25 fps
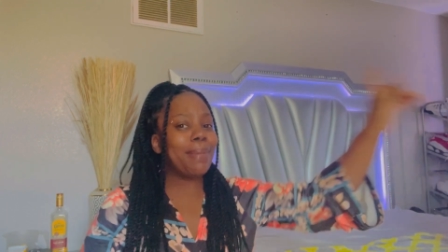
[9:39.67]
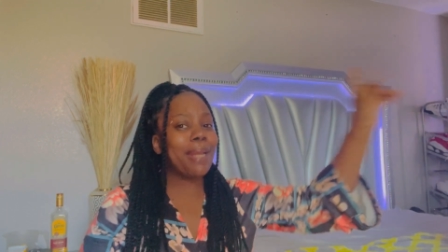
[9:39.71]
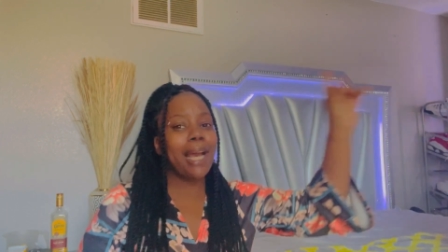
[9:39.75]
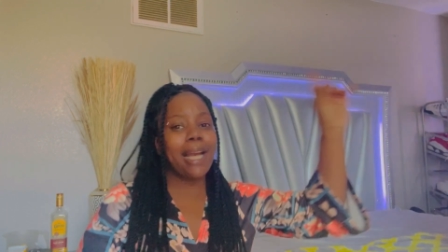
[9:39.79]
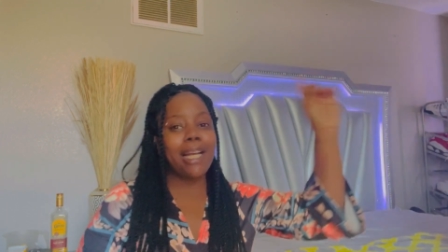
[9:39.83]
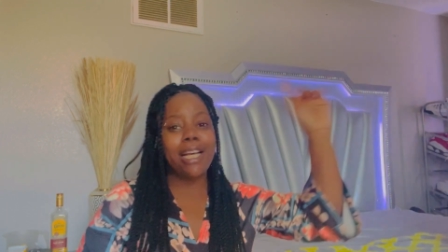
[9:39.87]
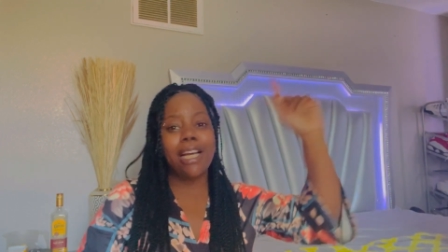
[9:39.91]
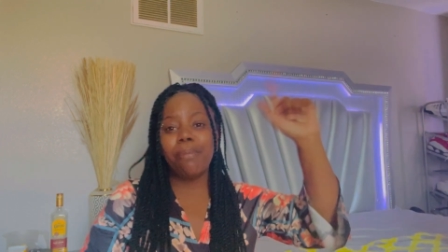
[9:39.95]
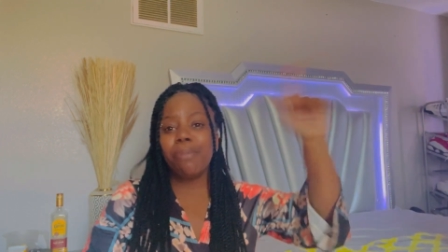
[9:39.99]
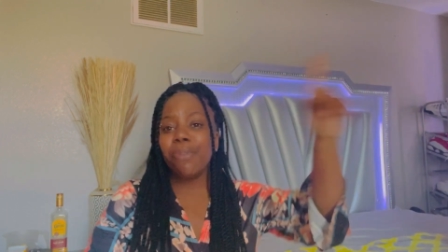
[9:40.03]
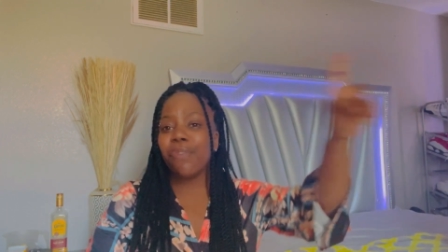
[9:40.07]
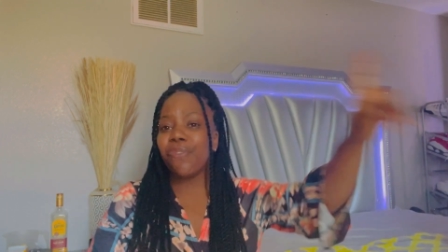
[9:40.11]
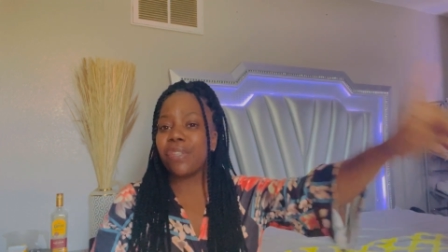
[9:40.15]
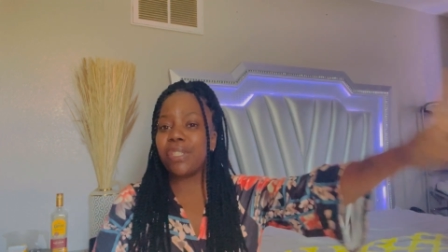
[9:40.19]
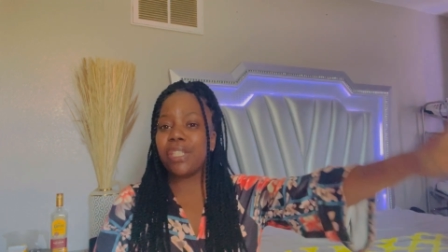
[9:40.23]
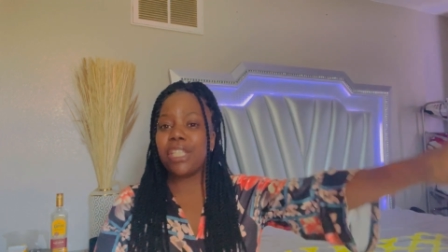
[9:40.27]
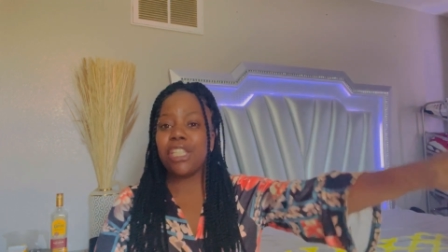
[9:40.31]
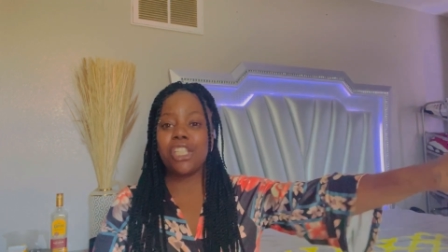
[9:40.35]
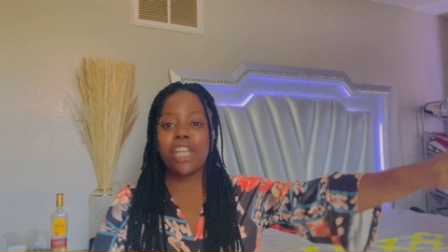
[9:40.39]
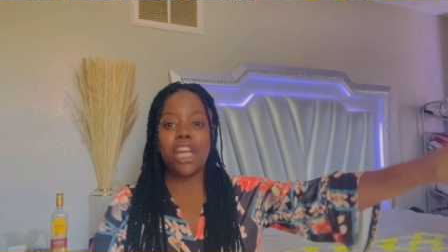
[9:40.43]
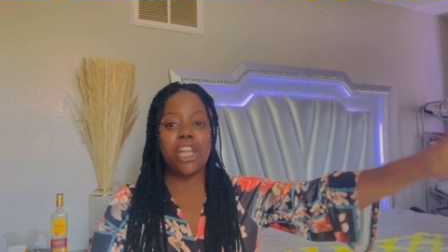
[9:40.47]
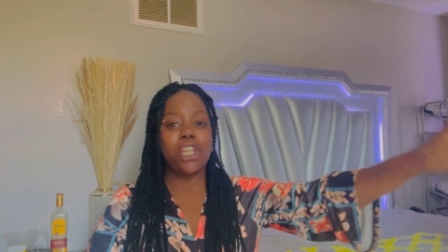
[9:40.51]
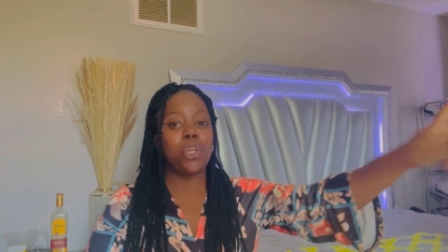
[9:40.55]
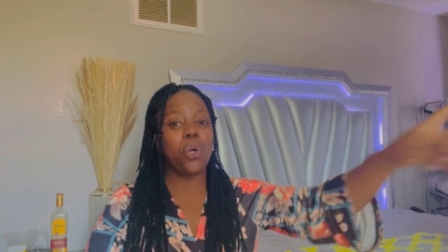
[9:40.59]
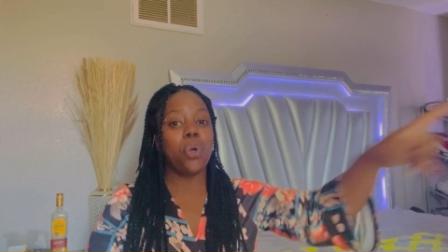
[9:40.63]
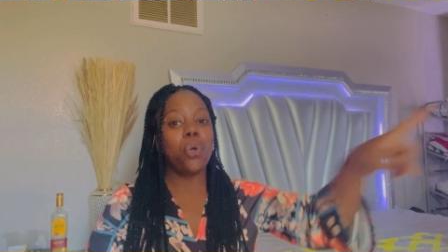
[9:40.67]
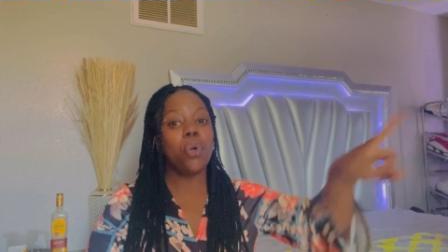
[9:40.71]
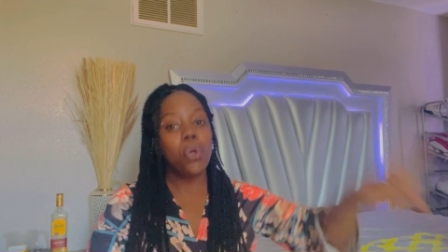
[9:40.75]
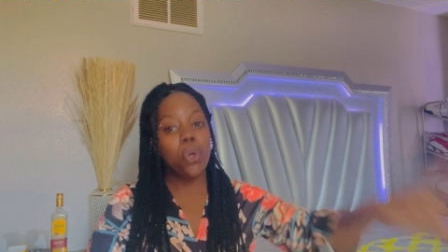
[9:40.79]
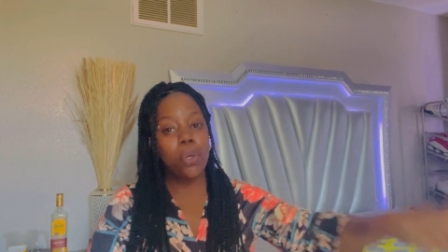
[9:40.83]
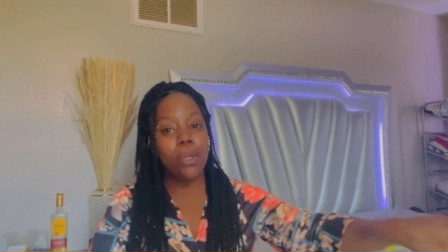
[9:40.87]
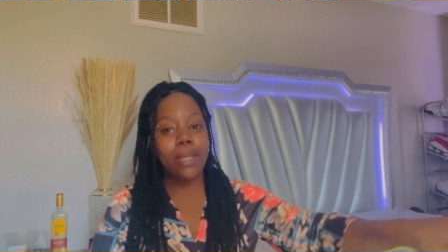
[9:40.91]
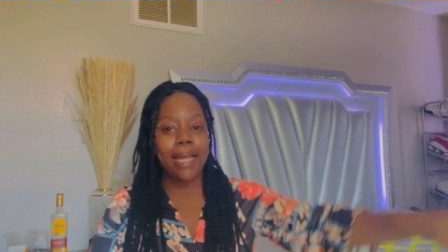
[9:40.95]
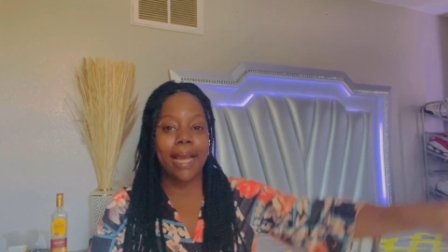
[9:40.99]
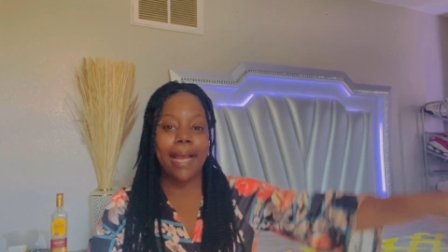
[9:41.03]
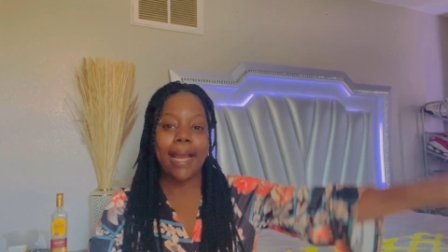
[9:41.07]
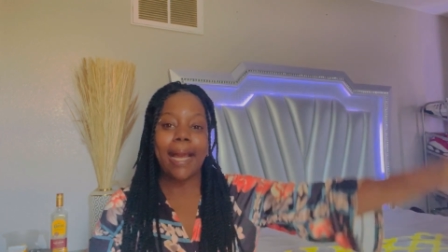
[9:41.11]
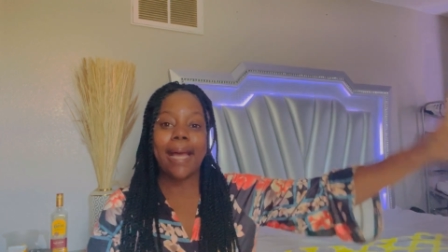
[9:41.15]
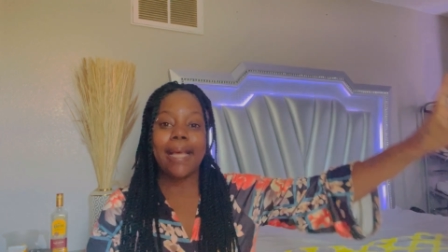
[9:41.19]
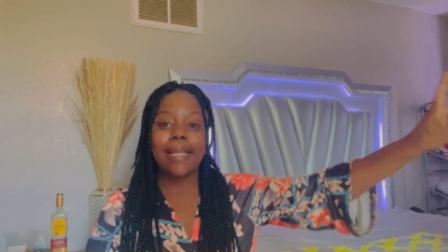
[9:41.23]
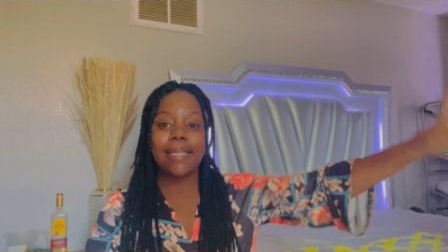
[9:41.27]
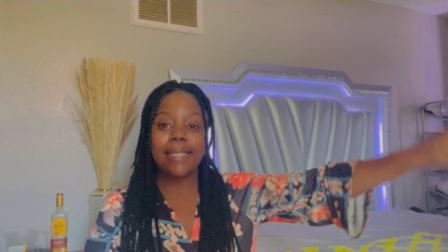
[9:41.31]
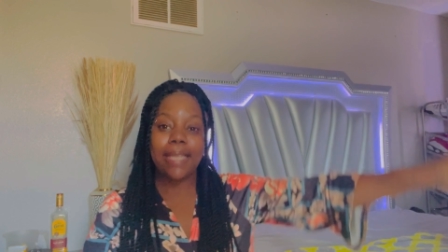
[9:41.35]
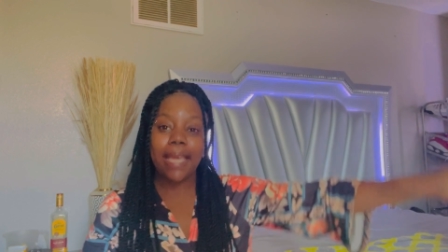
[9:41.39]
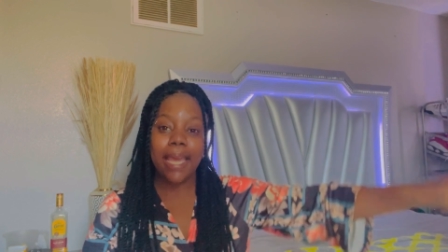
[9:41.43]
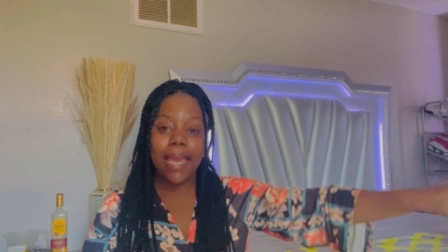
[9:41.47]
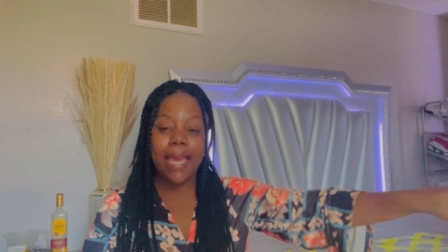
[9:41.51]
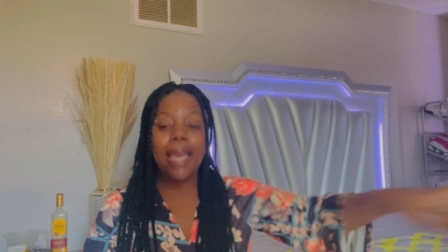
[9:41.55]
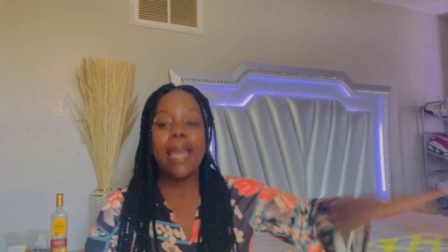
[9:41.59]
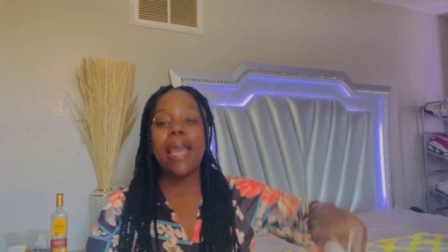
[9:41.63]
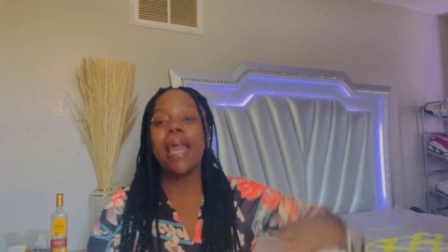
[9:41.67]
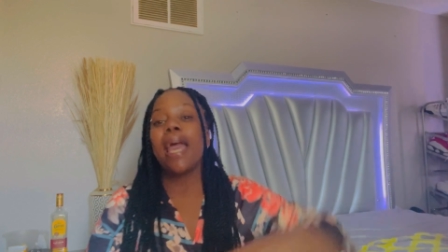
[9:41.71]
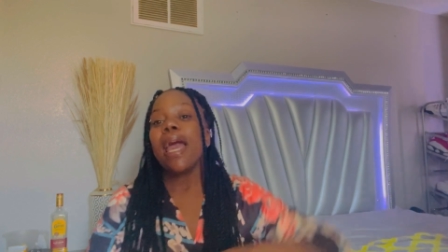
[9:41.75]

not coming for CJ So Cool. Like I said,